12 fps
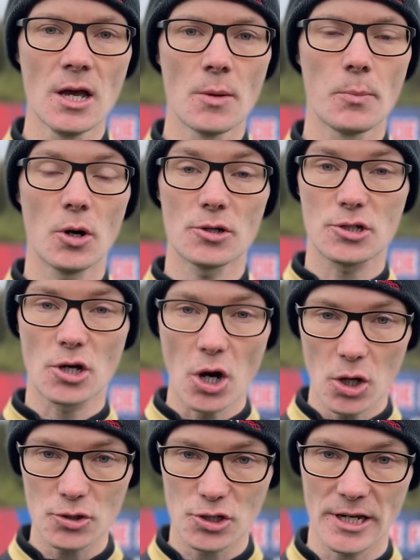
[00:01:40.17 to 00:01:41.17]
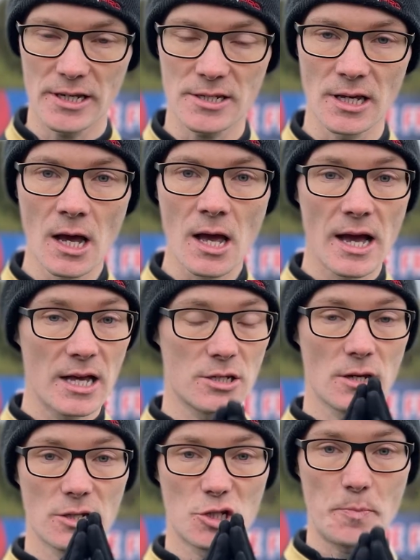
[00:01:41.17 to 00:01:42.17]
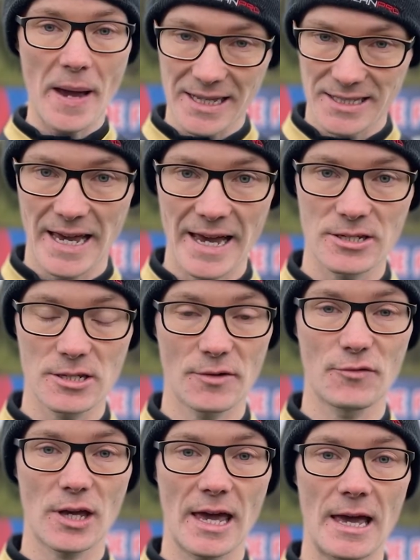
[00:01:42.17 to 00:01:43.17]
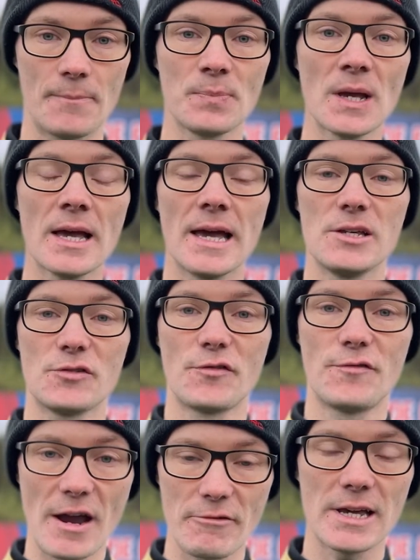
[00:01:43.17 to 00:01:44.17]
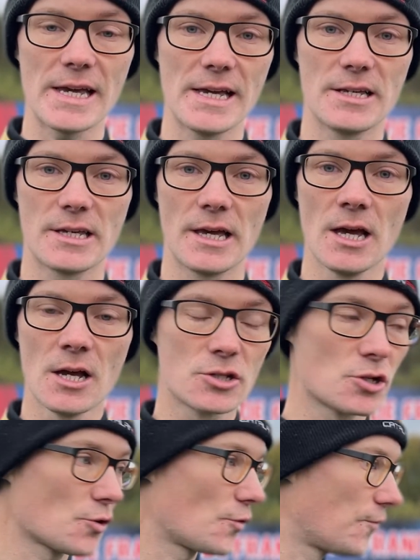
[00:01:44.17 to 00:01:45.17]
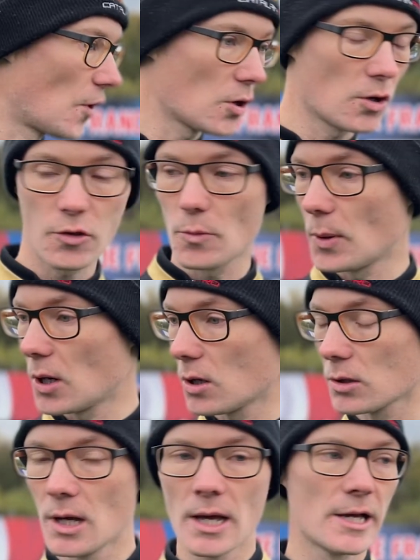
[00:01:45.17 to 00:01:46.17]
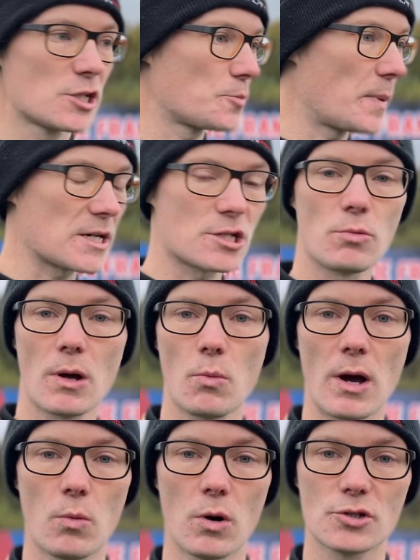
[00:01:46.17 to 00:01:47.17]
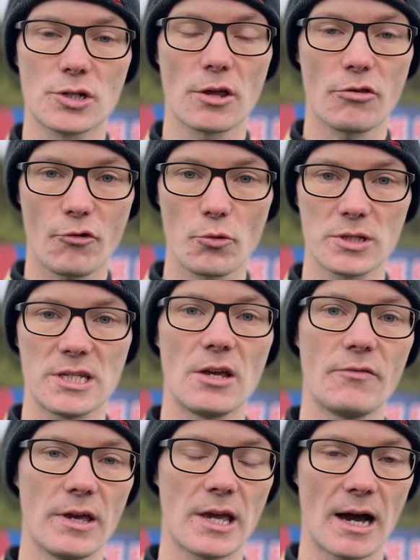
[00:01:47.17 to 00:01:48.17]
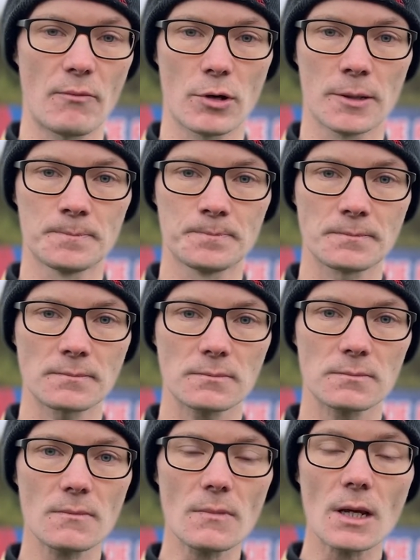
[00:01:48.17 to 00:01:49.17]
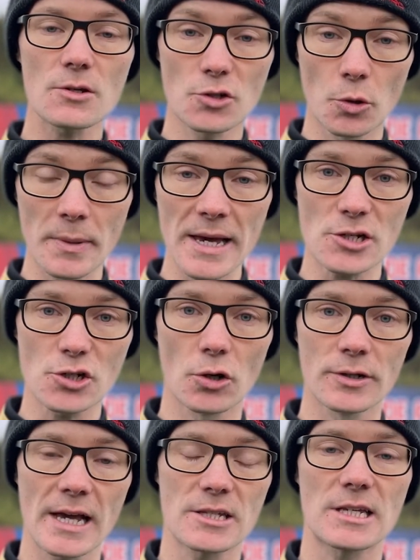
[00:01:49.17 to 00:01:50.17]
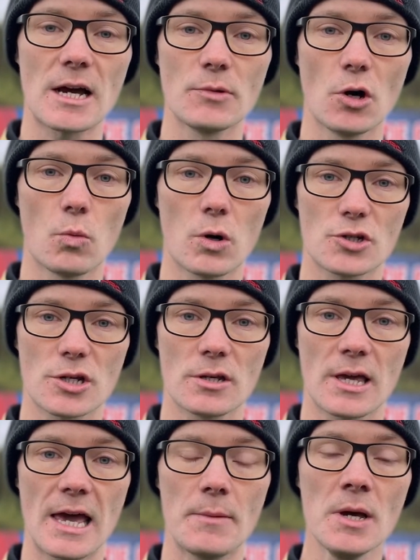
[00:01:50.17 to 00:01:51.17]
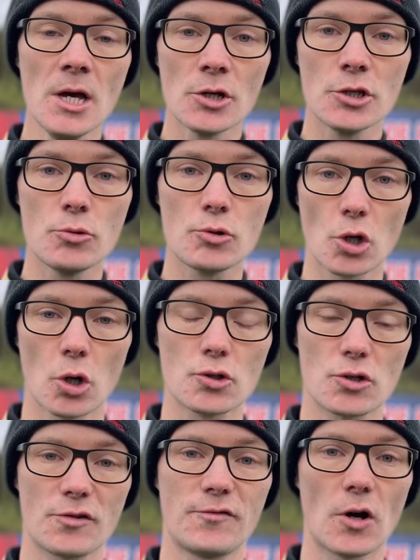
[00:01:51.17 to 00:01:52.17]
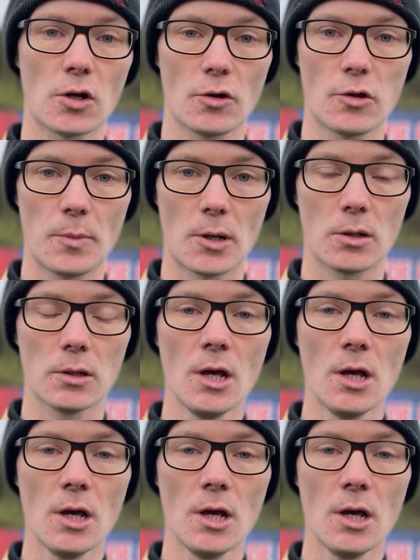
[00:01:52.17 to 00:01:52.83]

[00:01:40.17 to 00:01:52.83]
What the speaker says: But as coaches, as spectators of the game, it's very easy to just follow the ball, especially when we're watching through a TV camera. So make sure next time you're watching the game, you don't just follow the ball.